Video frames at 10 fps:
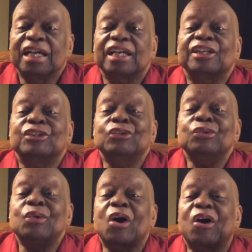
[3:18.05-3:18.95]
you
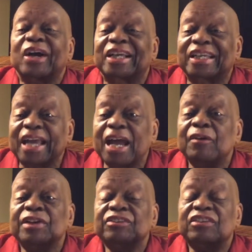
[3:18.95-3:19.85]
are
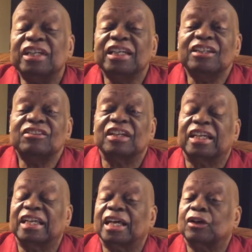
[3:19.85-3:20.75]
guaranteed to
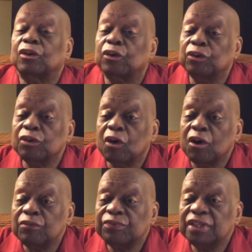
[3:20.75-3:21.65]
get hurt
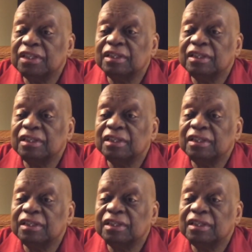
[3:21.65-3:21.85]
often,